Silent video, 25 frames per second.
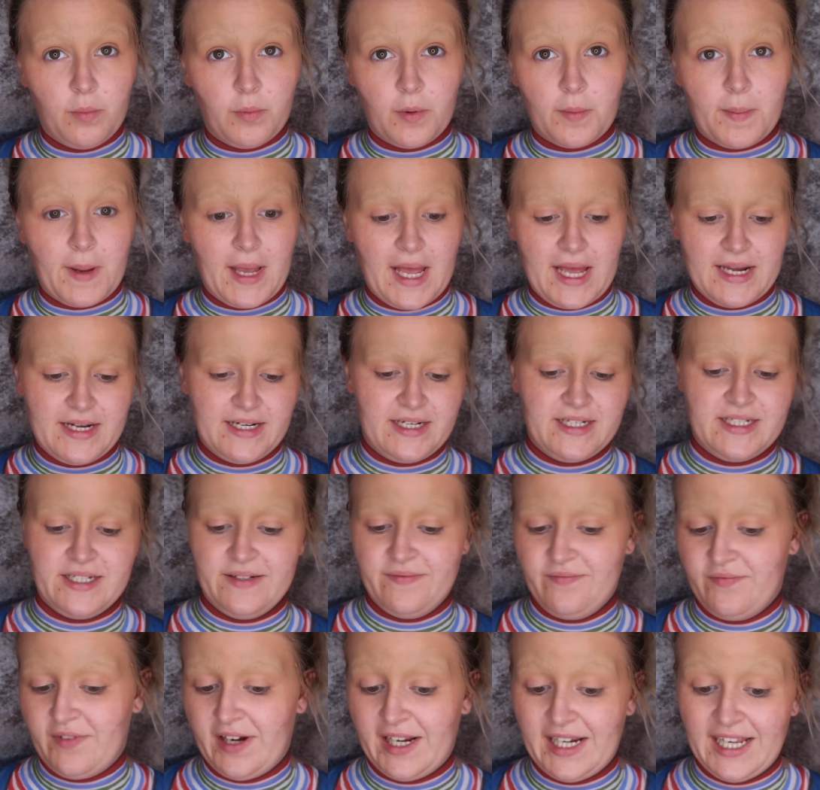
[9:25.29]
prepared and
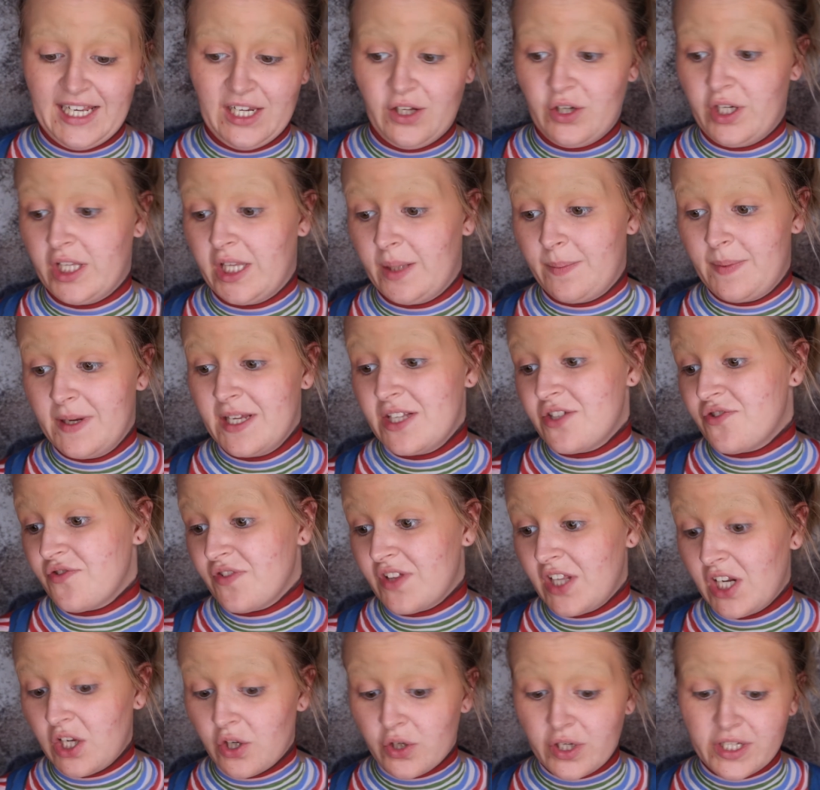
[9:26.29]
didn't really look at the picture of
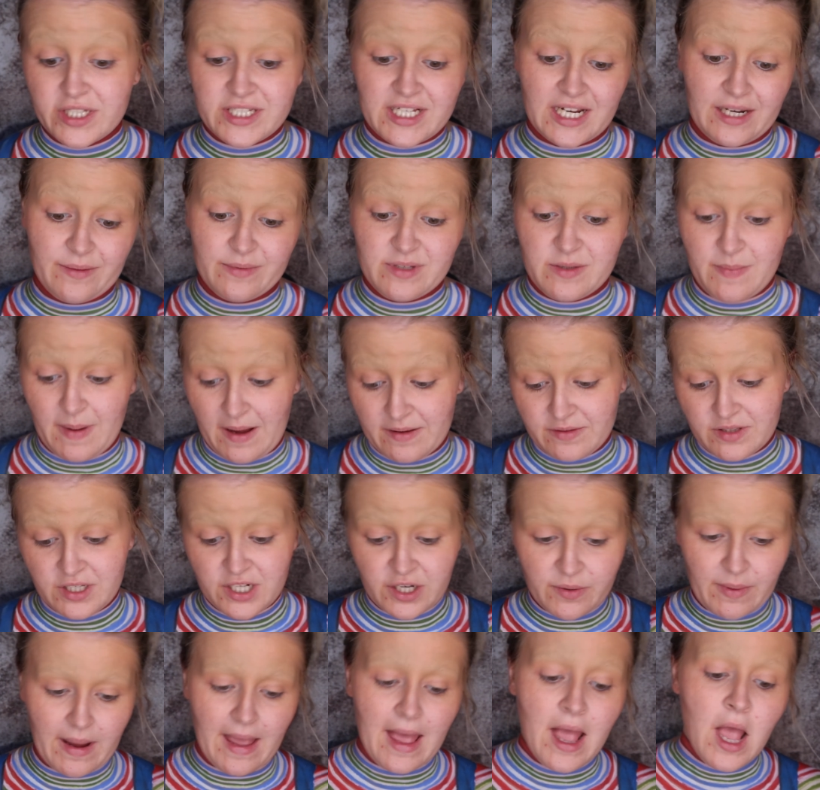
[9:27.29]
the look until I was about to
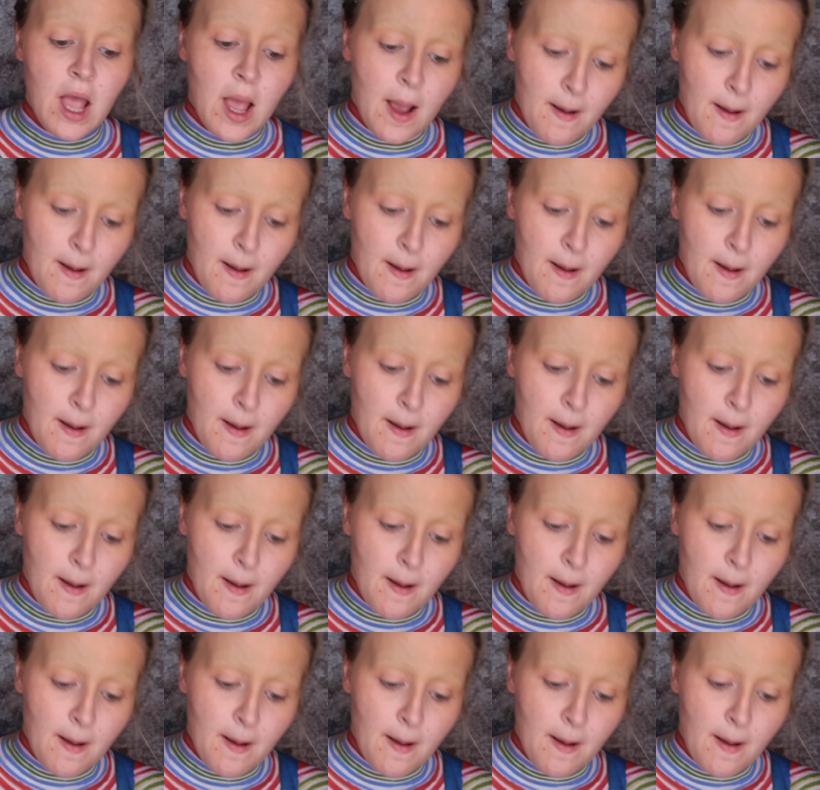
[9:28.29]
do it.